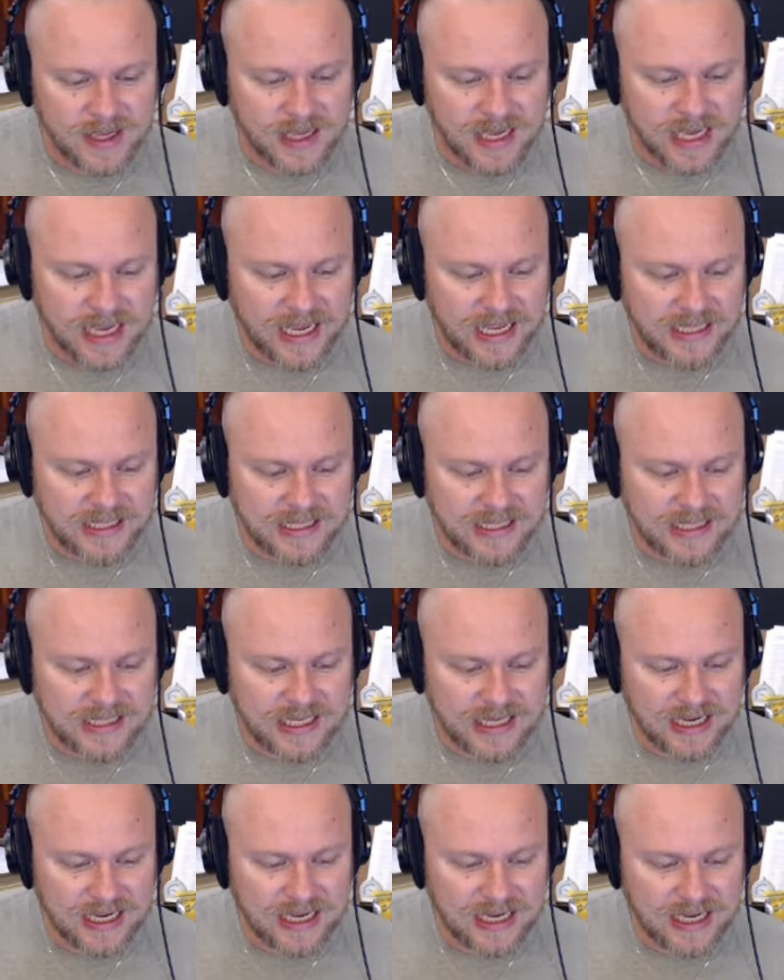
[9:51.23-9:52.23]
It's
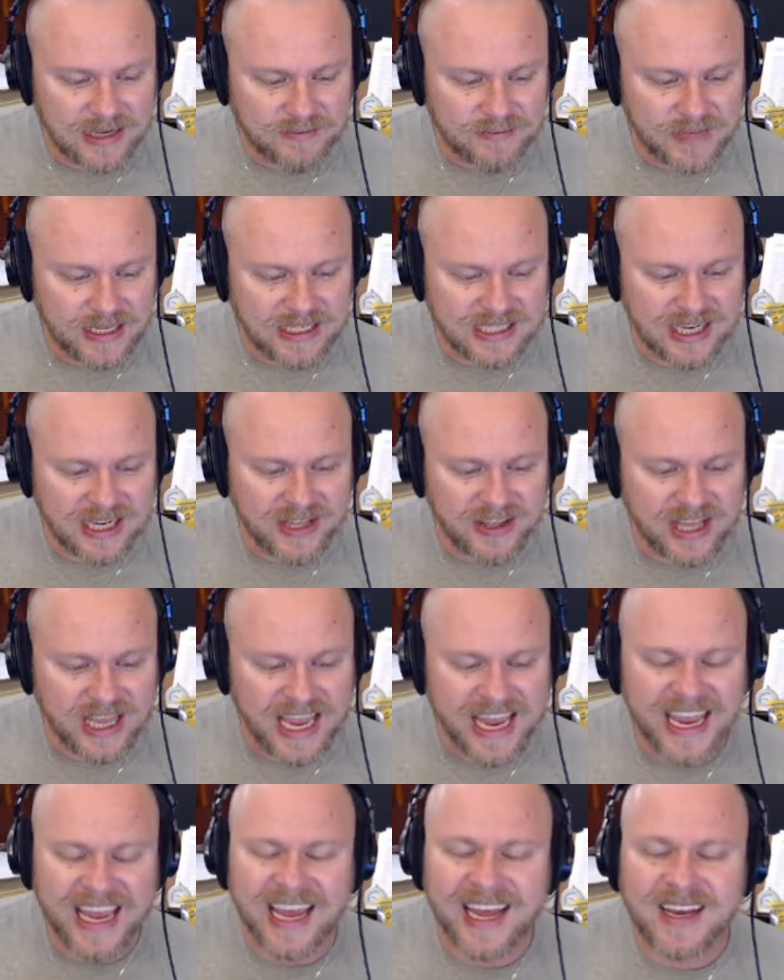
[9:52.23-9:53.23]
on the
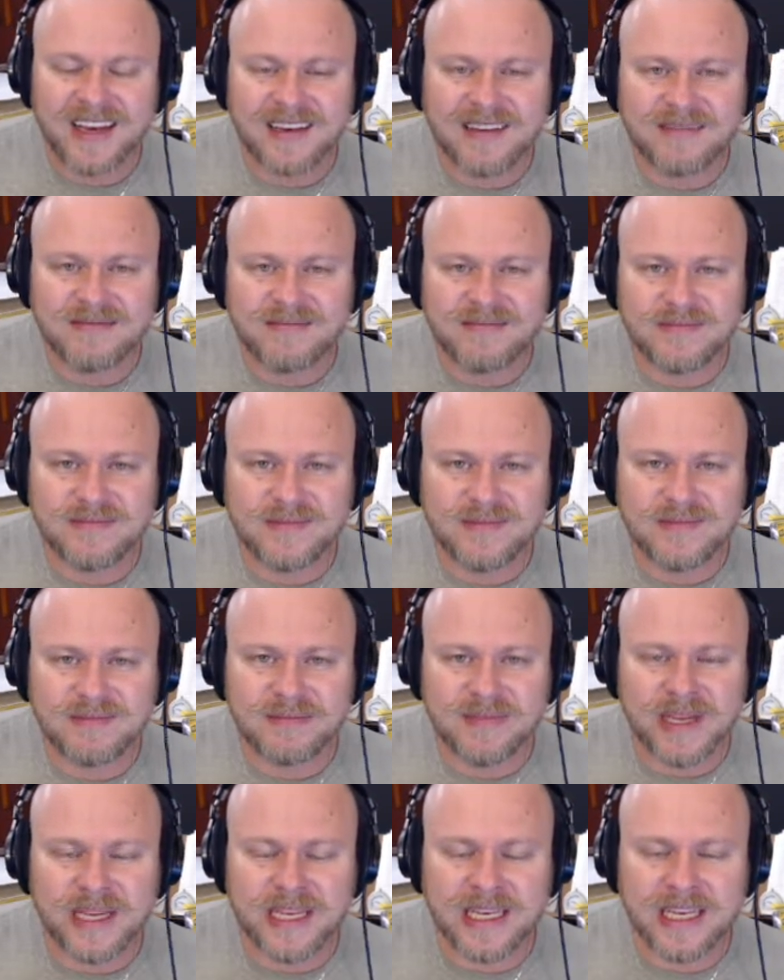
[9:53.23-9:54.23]
head,
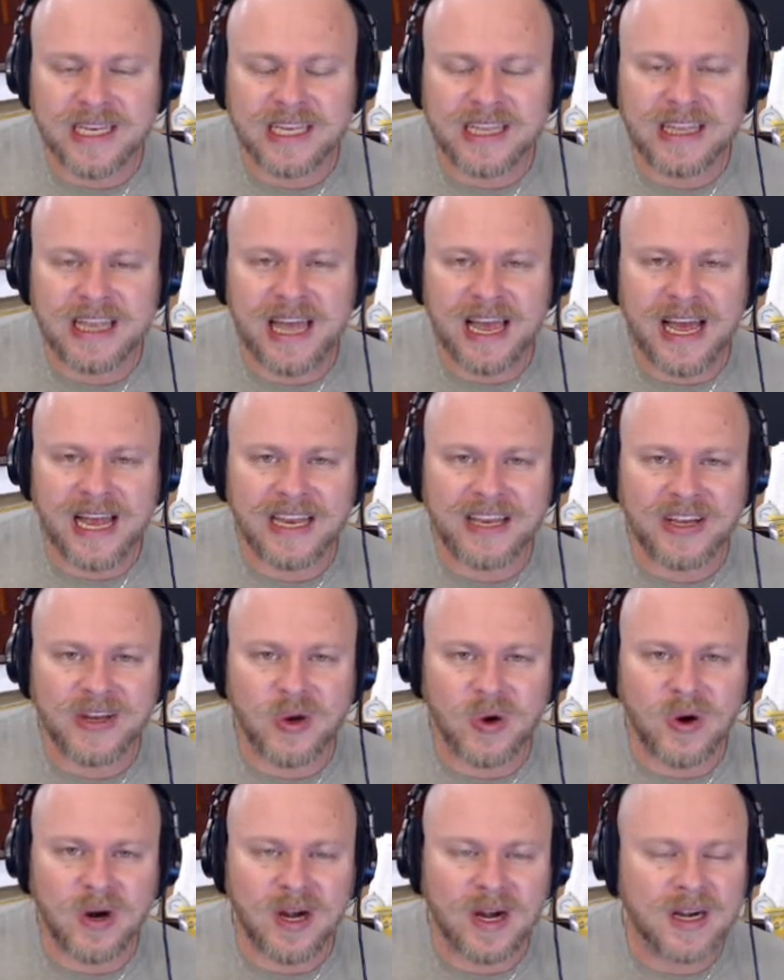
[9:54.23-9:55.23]
meaning that
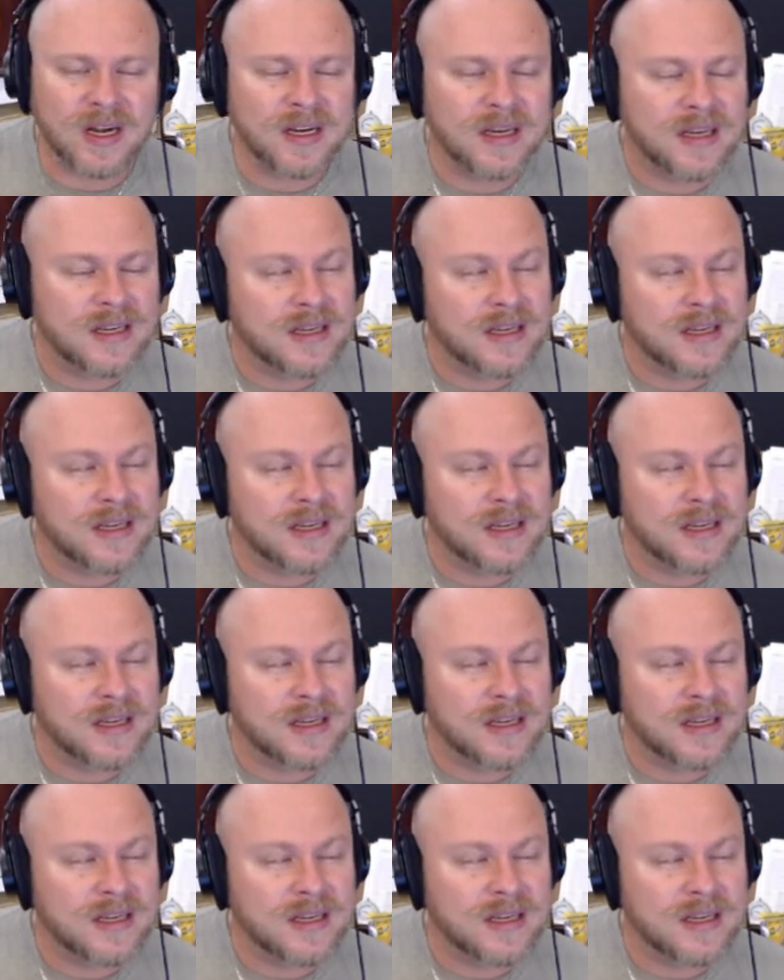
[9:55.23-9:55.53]
your